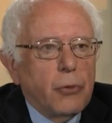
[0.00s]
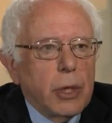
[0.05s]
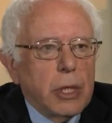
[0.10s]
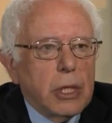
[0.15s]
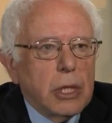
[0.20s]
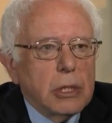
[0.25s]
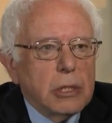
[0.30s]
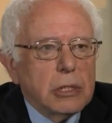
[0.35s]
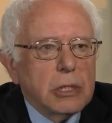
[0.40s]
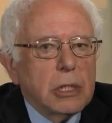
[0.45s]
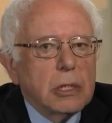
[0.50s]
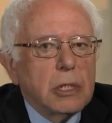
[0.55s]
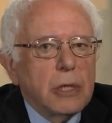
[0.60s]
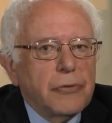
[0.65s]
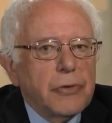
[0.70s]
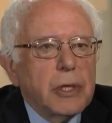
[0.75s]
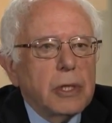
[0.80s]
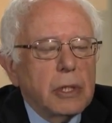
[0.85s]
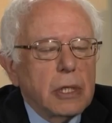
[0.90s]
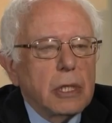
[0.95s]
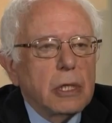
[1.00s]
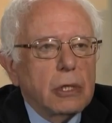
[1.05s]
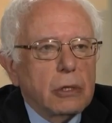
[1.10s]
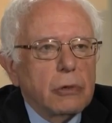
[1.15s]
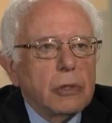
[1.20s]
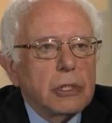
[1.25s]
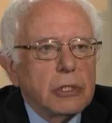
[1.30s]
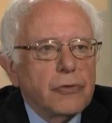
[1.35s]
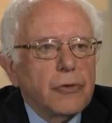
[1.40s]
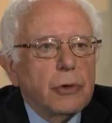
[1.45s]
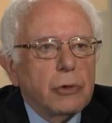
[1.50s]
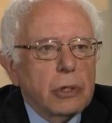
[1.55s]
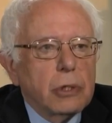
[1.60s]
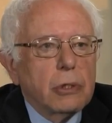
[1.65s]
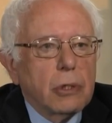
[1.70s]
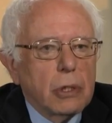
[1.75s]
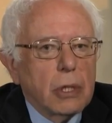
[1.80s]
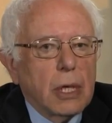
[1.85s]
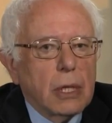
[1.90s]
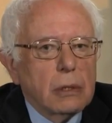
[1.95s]
If we can significantly increase
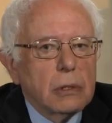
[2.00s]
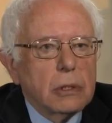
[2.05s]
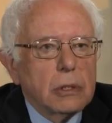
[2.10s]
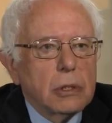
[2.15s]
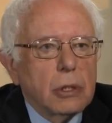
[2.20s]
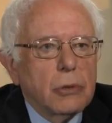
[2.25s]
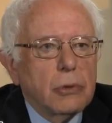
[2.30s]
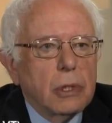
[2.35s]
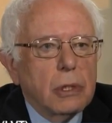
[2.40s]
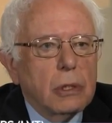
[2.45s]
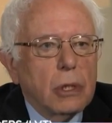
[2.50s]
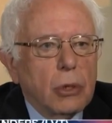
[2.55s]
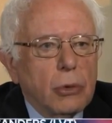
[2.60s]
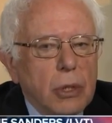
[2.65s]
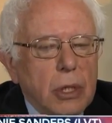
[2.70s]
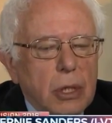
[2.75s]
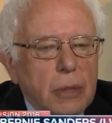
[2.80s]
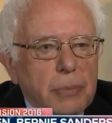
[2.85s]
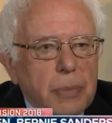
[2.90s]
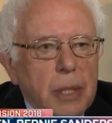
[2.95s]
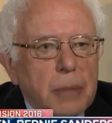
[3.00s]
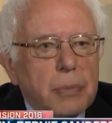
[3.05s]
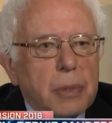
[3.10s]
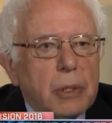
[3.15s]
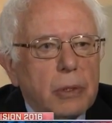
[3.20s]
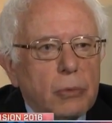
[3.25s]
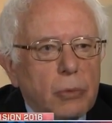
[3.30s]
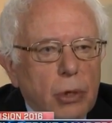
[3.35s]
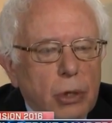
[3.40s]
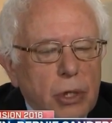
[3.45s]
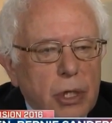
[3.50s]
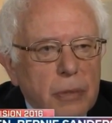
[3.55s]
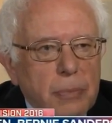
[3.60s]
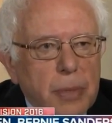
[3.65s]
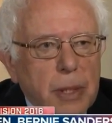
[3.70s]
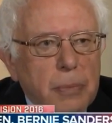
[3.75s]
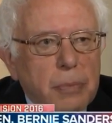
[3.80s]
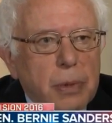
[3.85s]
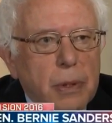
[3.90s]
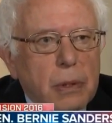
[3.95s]
voter turnout so that low-income people and
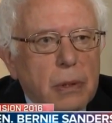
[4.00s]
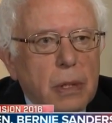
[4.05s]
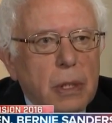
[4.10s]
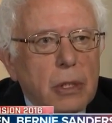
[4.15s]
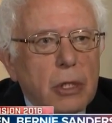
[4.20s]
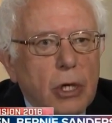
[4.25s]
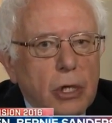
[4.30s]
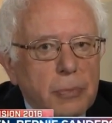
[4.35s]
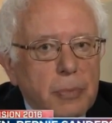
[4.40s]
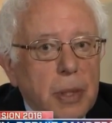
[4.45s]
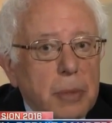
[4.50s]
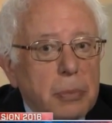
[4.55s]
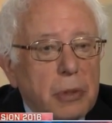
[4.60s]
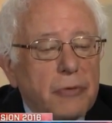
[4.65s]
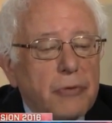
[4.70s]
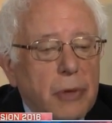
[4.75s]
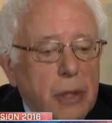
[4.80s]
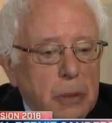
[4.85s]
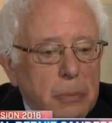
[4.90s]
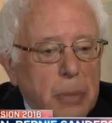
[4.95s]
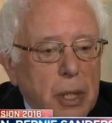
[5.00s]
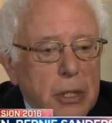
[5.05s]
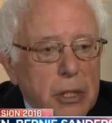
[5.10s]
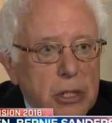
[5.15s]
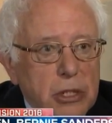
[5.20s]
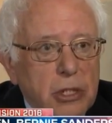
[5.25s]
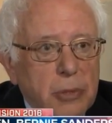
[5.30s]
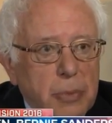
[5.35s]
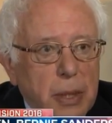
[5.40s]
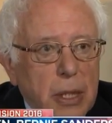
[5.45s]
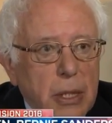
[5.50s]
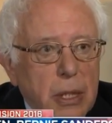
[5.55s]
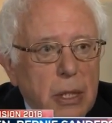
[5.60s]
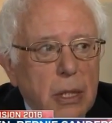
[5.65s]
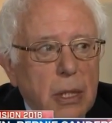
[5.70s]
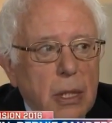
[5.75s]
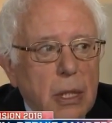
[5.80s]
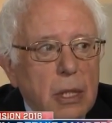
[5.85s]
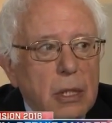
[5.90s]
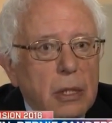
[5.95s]
working people and young people
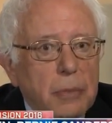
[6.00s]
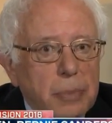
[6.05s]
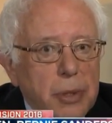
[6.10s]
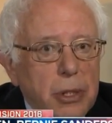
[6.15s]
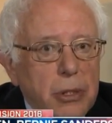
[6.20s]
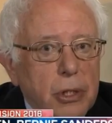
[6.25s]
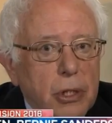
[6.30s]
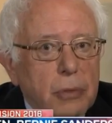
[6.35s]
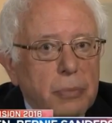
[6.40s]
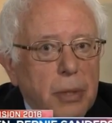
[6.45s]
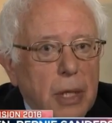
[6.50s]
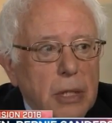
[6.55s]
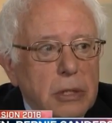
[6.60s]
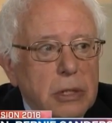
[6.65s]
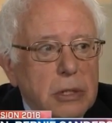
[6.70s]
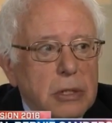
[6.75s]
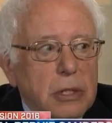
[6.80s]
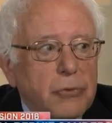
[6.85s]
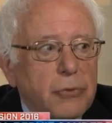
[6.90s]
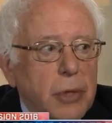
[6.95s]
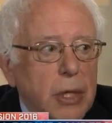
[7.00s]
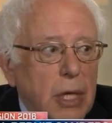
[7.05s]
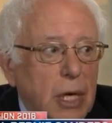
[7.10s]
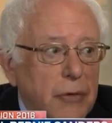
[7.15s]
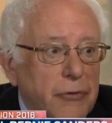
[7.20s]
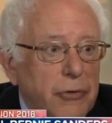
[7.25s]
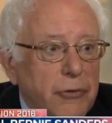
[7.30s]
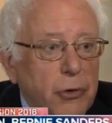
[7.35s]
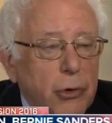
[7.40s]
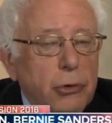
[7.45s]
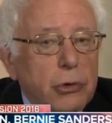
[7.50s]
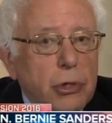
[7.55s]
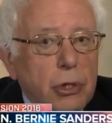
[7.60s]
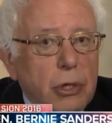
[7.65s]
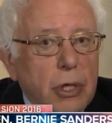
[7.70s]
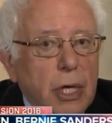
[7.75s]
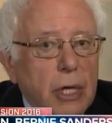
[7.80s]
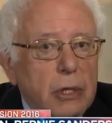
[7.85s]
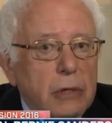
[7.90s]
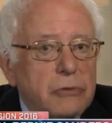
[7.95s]
participated in the political process, if we could have a voter
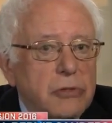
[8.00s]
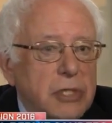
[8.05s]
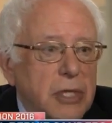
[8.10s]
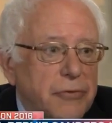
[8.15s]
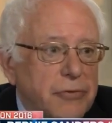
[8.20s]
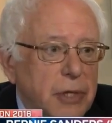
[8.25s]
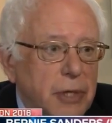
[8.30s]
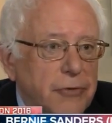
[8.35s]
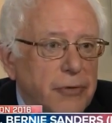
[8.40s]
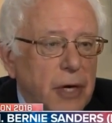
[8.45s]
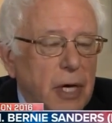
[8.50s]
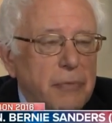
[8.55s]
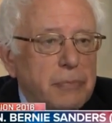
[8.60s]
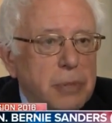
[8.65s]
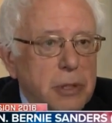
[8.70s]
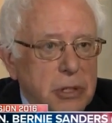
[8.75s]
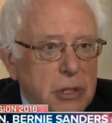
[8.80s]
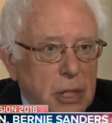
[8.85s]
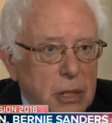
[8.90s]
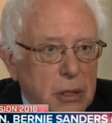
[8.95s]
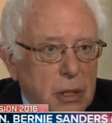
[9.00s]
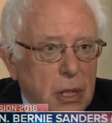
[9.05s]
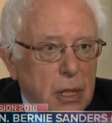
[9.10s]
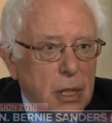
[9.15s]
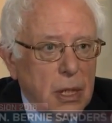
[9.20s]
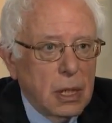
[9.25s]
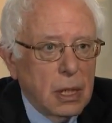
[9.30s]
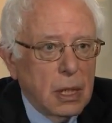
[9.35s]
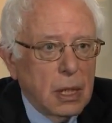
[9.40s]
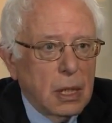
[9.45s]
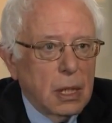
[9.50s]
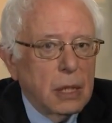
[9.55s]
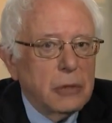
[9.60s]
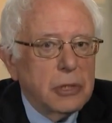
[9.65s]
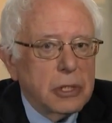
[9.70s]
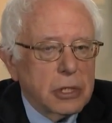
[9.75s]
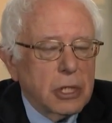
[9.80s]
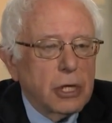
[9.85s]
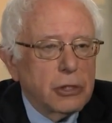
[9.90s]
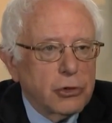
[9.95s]
turnout of 75%,
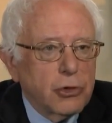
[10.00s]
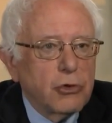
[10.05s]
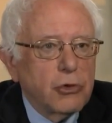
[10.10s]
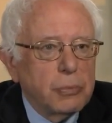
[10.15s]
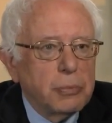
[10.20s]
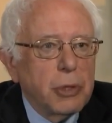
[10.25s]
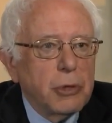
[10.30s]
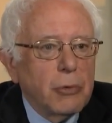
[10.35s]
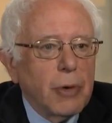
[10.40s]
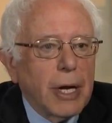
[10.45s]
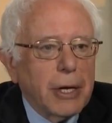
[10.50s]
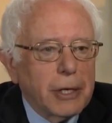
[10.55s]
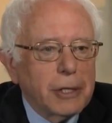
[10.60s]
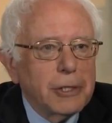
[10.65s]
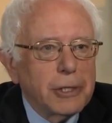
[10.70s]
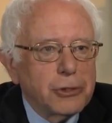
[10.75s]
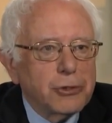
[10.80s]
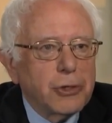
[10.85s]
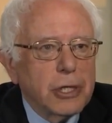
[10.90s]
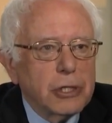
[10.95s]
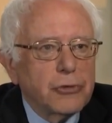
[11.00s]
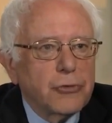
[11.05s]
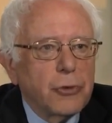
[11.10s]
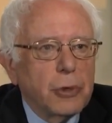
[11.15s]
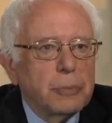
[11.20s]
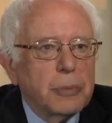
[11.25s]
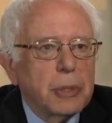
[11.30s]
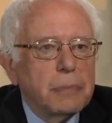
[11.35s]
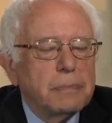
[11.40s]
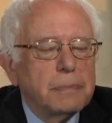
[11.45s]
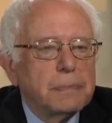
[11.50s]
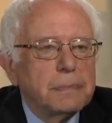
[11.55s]
this country would be radically transformed.